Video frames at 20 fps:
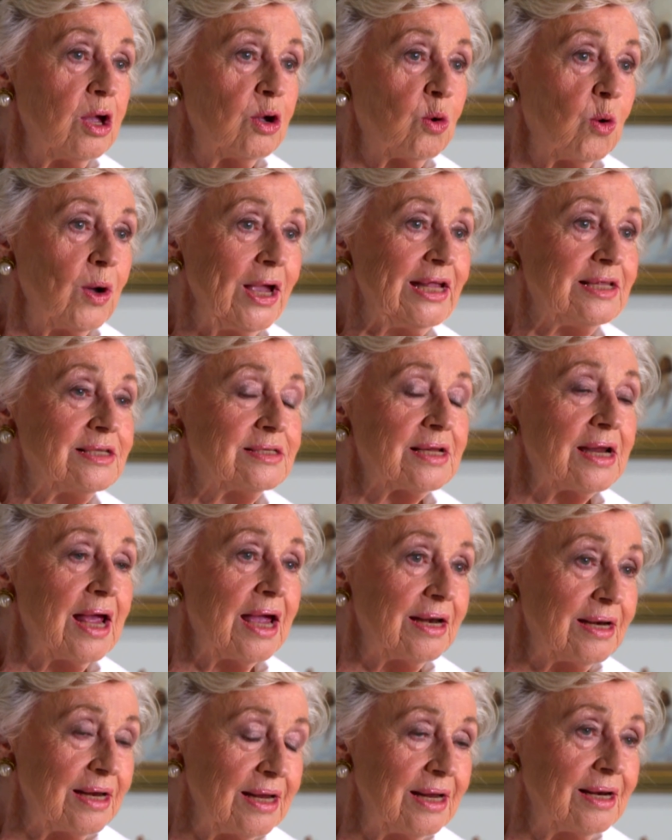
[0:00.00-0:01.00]

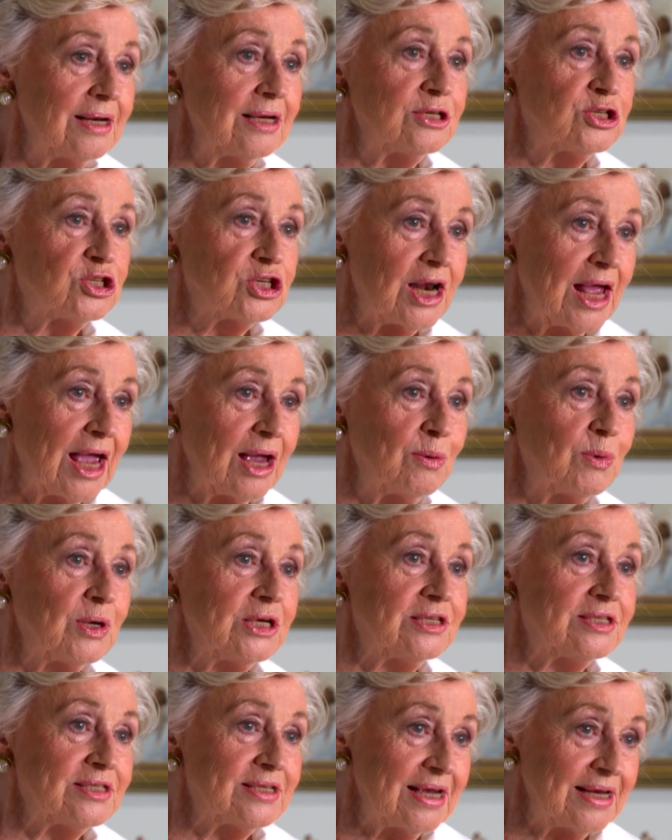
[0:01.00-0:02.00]
Queensland English
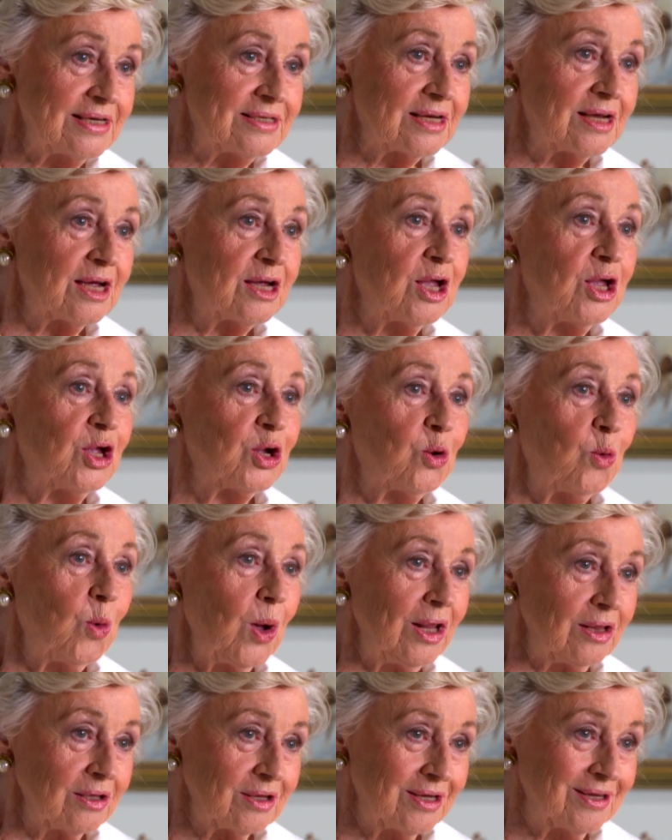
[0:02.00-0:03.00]
Language Centre,
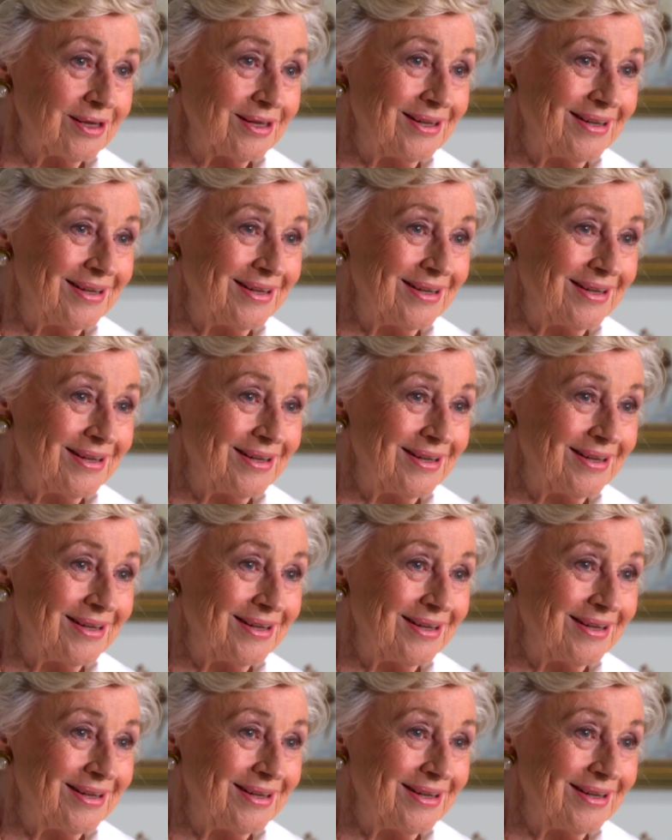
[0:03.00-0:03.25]
QELC.